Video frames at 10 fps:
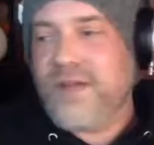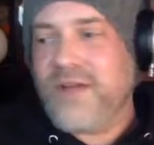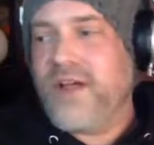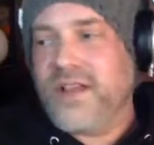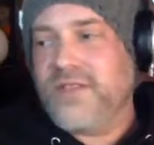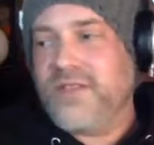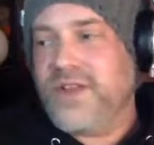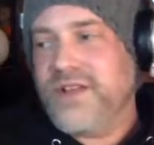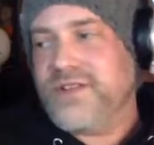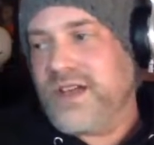regular
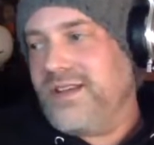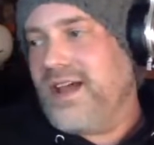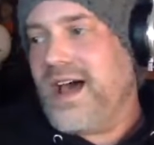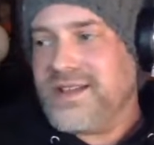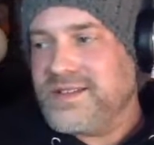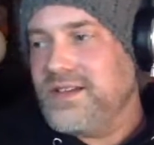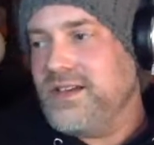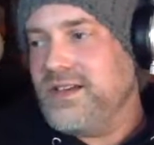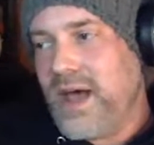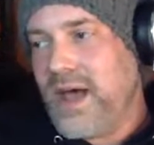videos, I honestly
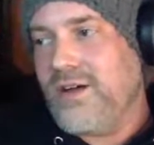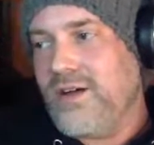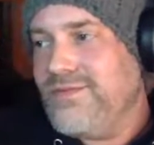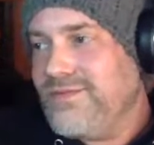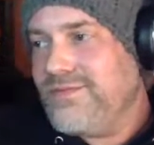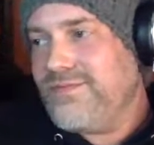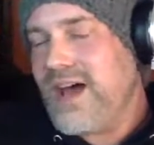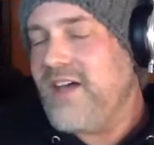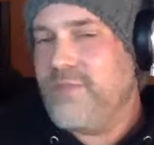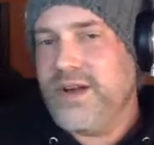about
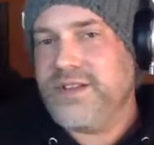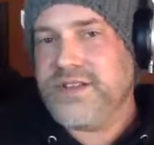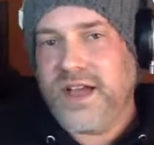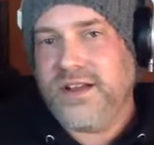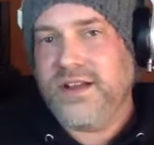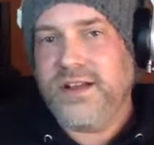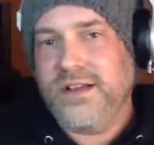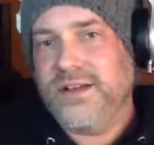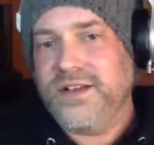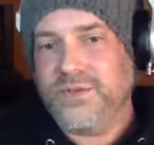5 minutes of
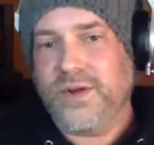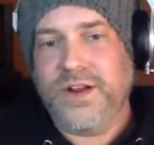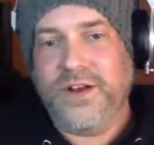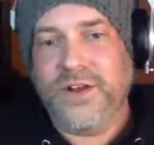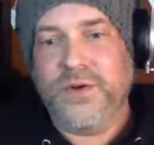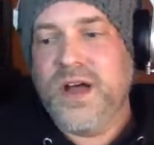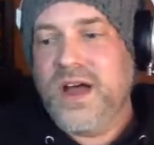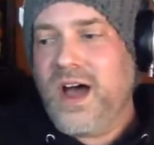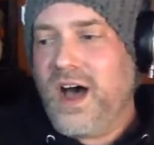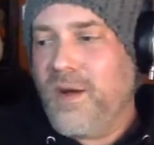editing is what I do.
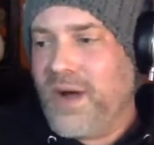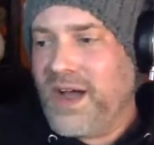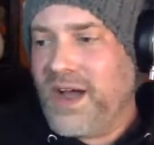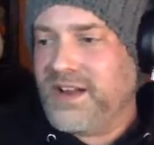I did